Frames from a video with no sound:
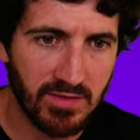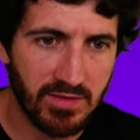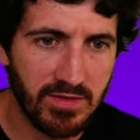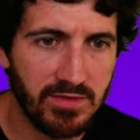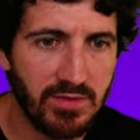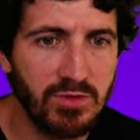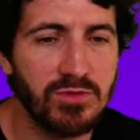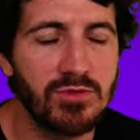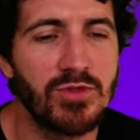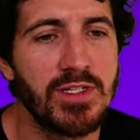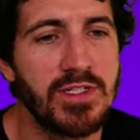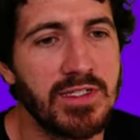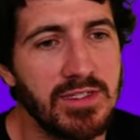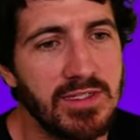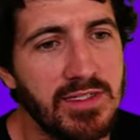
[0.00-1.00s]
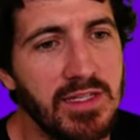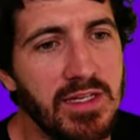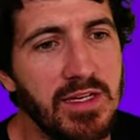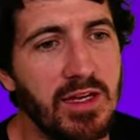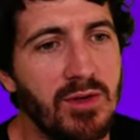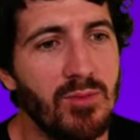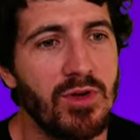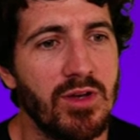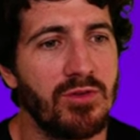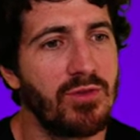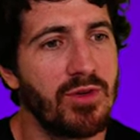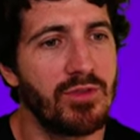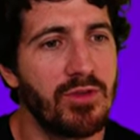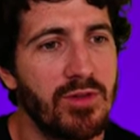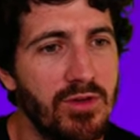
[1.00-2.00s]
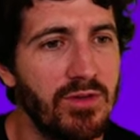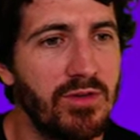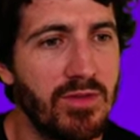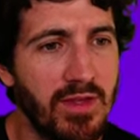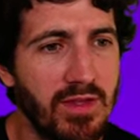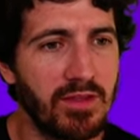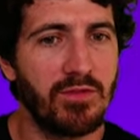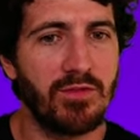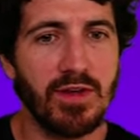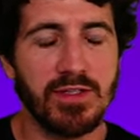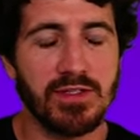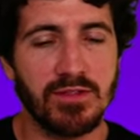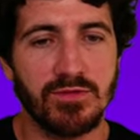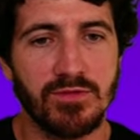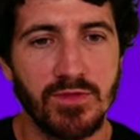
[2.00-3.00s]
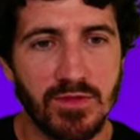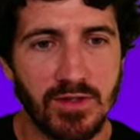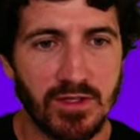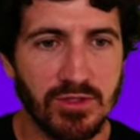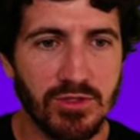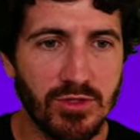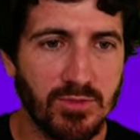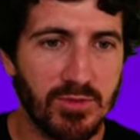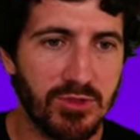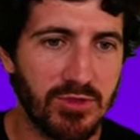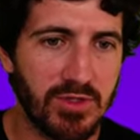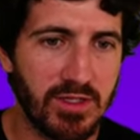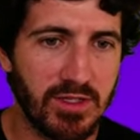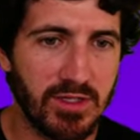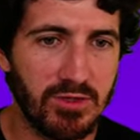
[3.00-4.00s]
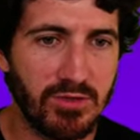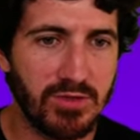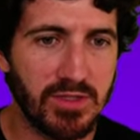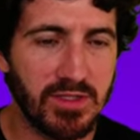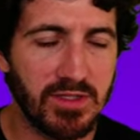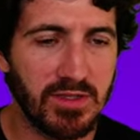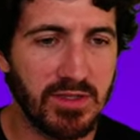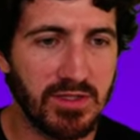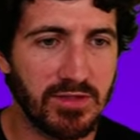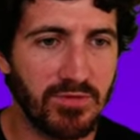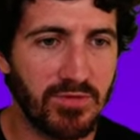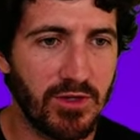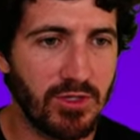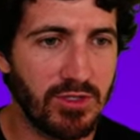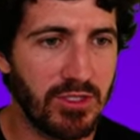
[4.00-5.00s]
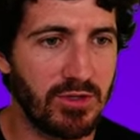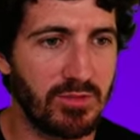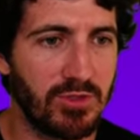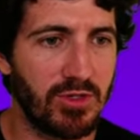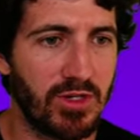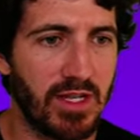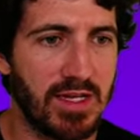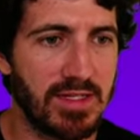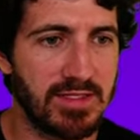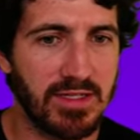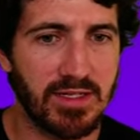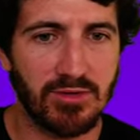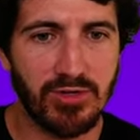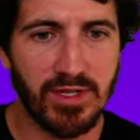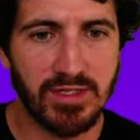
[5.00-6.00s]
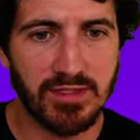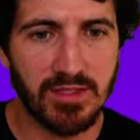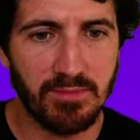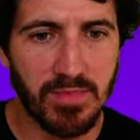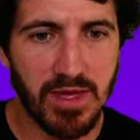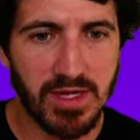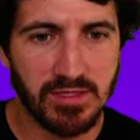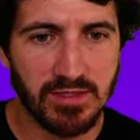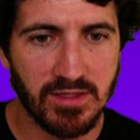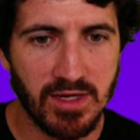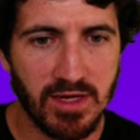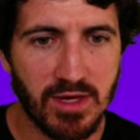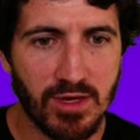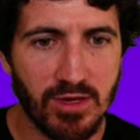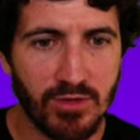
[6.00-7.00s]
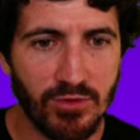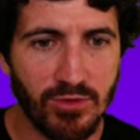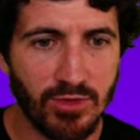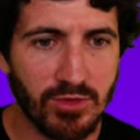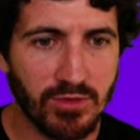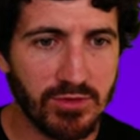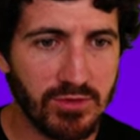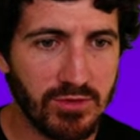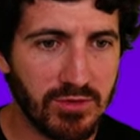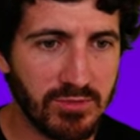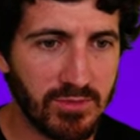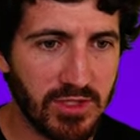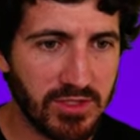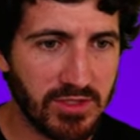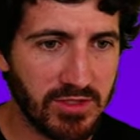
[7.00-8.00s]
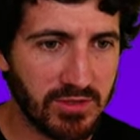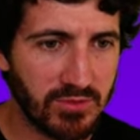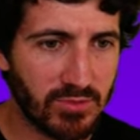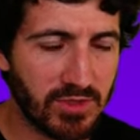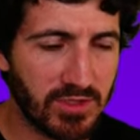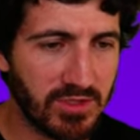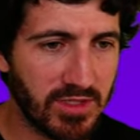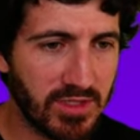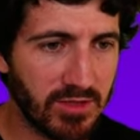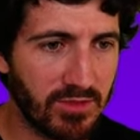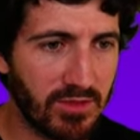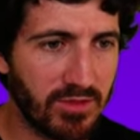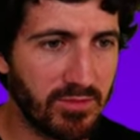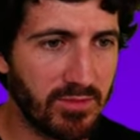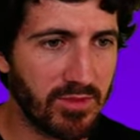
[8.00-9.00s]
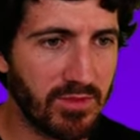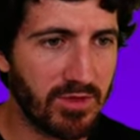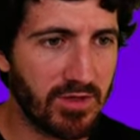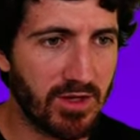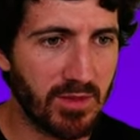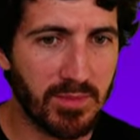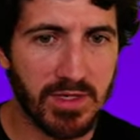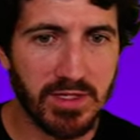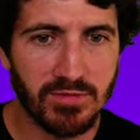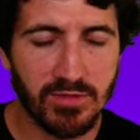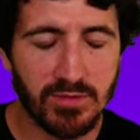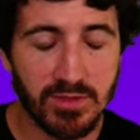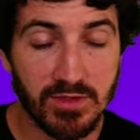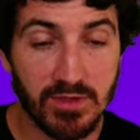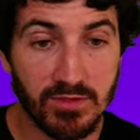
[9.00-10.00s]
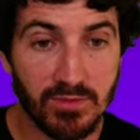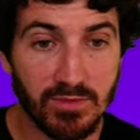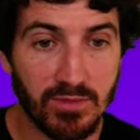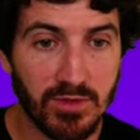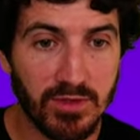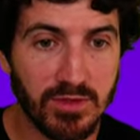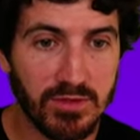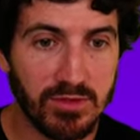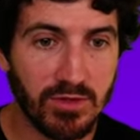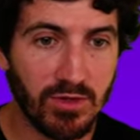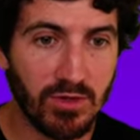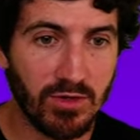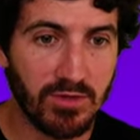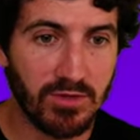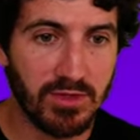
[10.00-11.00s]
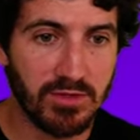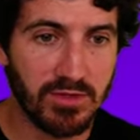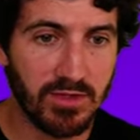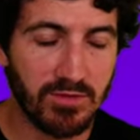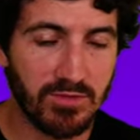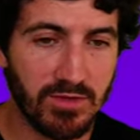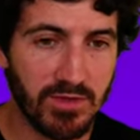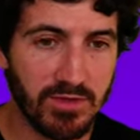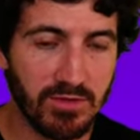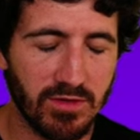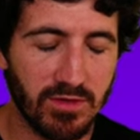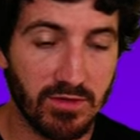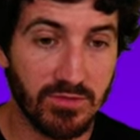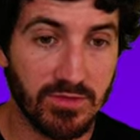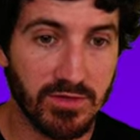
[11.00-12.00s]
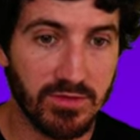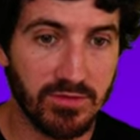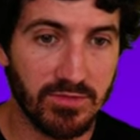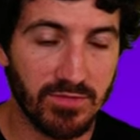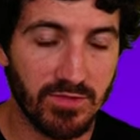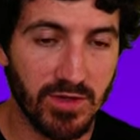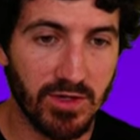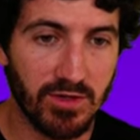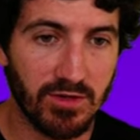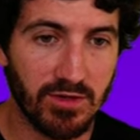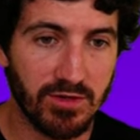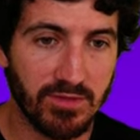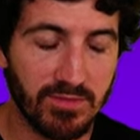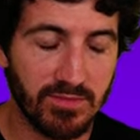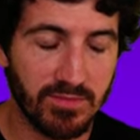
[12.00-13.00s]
This code creates a scene camera and render, then defines spherical geometry using the sphere geometry class. It creates a mesh. You can also use Martian Squares algorithm to generate a mesh from a set of points on the surface of a sphere.